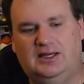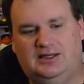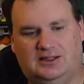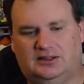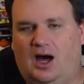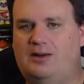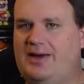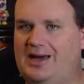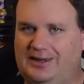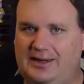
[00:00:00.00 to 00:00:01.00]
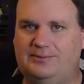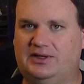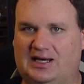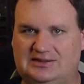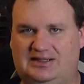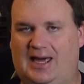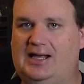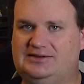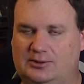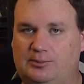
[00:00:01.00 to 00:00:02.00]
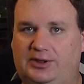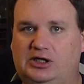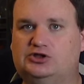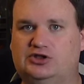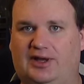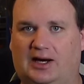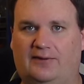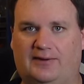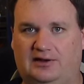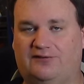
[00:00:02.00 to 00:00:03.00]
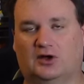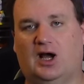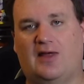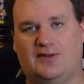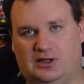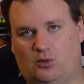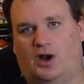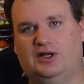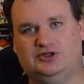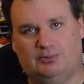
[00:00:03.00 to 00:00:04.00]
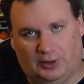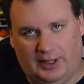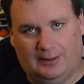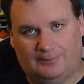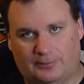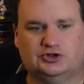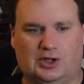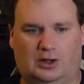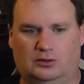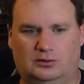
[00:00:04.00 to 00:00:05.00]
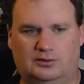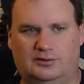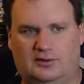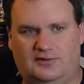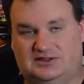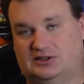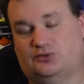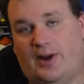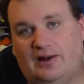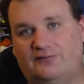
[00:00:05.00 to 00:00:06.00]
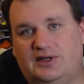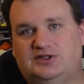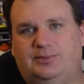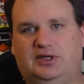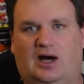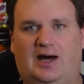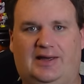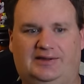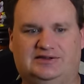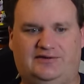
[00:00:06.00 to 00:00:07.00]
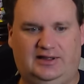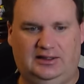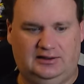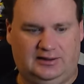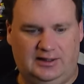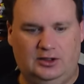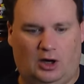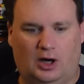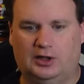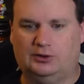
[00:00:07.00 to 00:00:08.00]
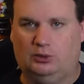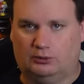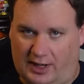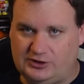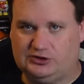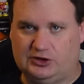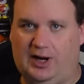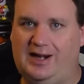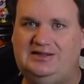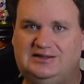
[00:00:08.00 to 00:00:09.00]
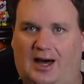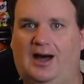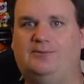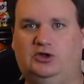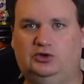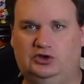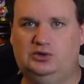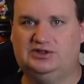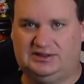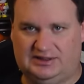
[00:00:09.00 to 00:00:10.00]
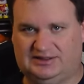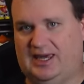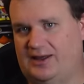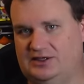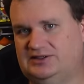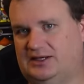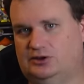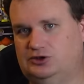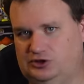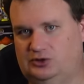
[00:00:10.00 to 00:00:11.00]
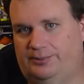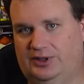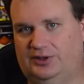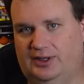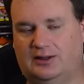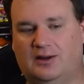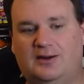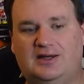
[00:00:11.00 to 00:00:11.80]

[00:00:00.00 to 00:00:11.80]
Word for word: He had gone back in because he had some beers in there that he forgot that he wanted to bring. So this is relevant because the key card will register anytime you use it to scan into, into the building.